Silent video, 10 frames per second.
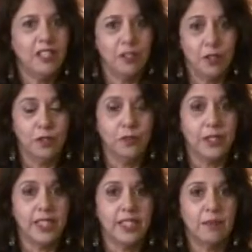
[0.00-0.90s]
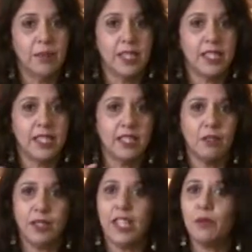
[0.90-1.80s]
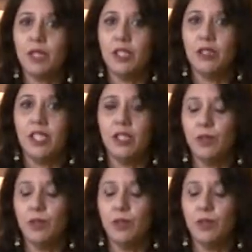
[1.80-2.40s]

go for it, because that's what you need.